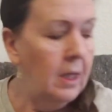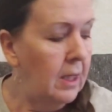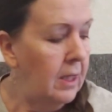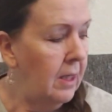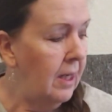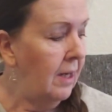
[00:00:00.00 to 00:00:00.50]

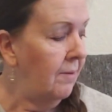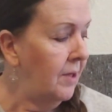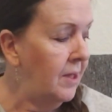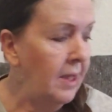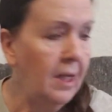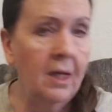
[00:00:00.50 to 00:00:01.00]
And
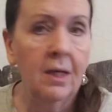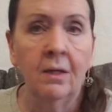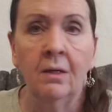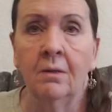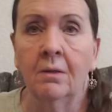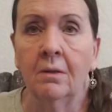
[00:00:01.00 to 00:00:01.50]

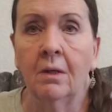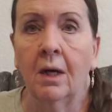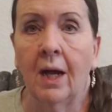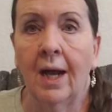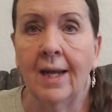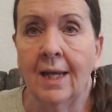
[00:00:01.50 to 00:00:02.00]
everything
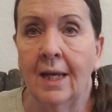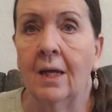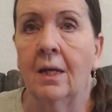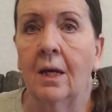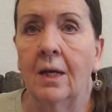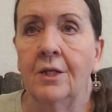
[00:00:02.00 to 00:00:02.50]
I
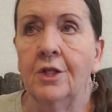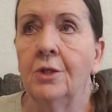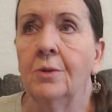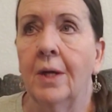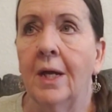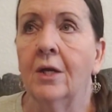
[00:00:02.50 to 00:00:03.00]
get, I
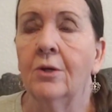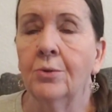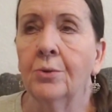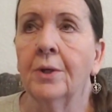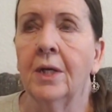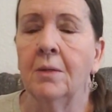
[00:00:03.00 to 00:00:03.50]
do a
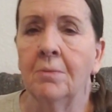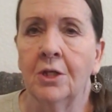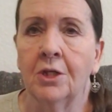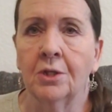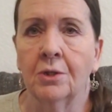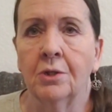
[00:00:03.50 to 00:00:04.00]
Google
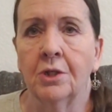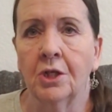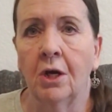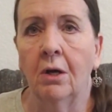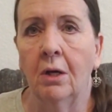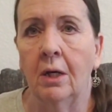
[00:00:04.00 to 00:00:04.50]
image search
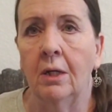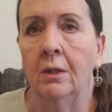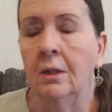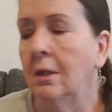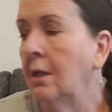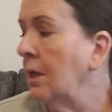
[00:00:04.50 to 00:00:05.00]
on
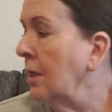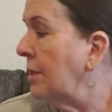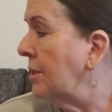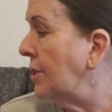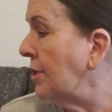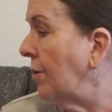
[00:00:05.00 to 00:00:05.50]

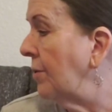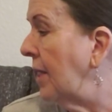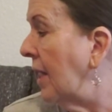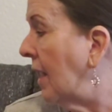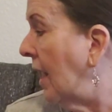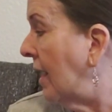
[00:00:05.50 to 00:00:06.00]
so
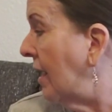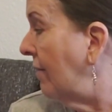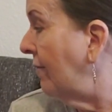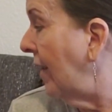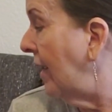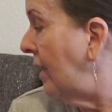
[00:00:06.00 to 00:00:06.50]
that I can
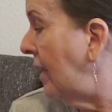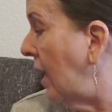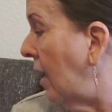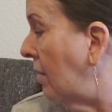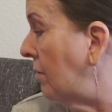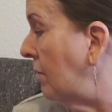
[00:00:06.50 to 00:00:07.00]
find
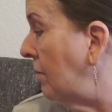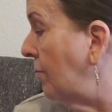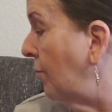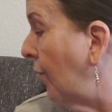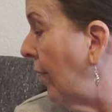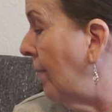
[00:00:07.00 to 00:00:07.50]
out
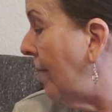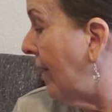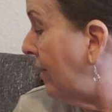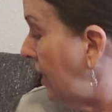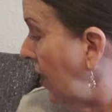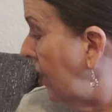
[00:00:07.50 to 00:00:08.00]
more
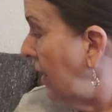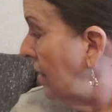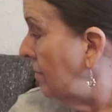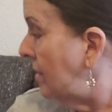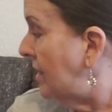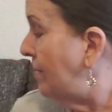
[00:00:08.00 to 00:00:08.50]
about the
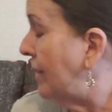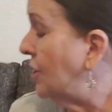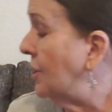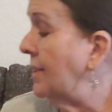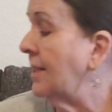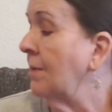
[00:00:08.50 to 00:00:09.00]
item,
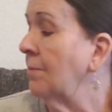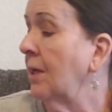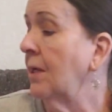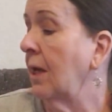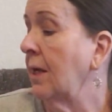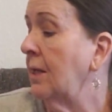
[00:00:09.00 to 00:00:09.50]
especially
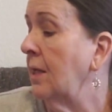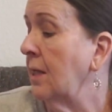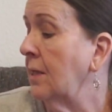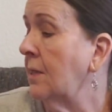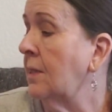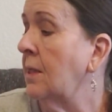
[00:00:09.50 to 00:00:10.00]
something like
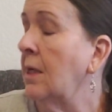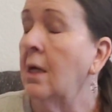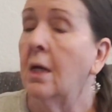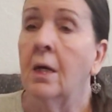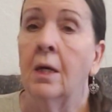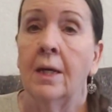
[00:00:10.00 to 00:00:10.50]
this.
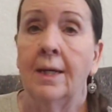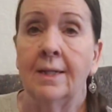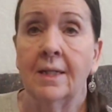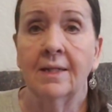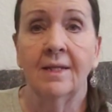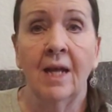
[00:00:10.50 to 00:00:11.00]
It
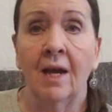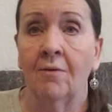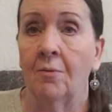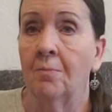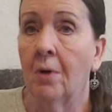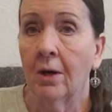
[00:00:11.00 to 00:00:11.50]
doesn't have
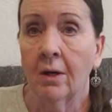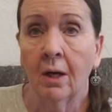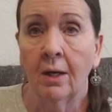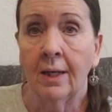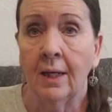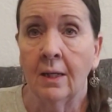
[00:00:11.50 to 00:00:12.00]
a mark
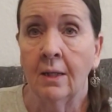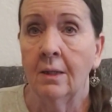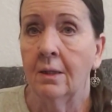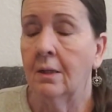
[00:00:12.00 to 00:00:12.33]
on it.